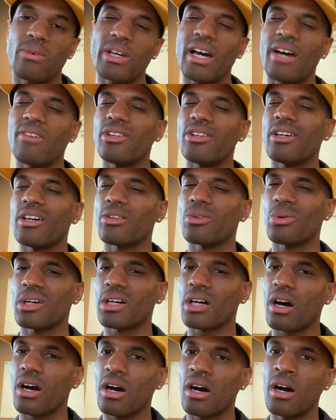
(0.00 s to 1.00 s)
We have another
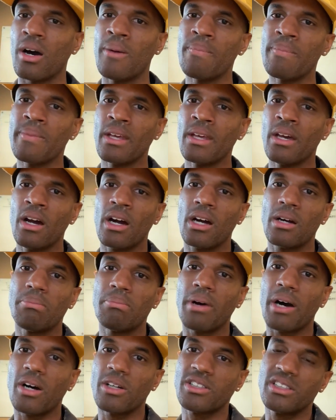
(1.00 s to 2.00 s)
one called Her
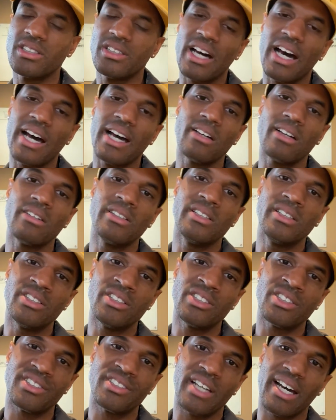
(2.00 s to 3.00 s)
Bossy
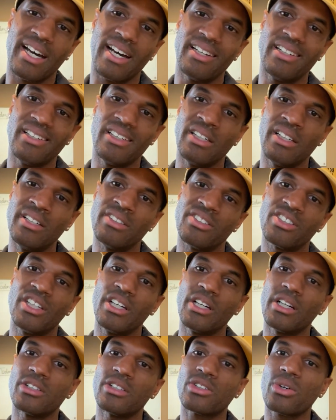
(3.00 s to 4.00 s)
Diaries that is
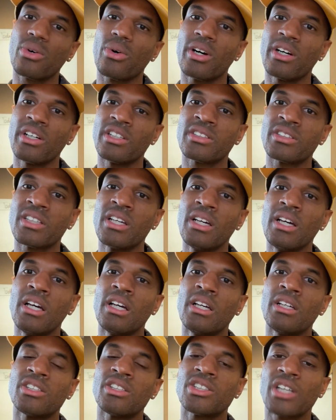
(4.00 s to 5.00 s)
geared towards
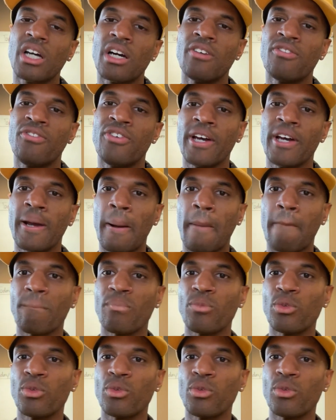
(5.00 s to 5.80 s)
serving,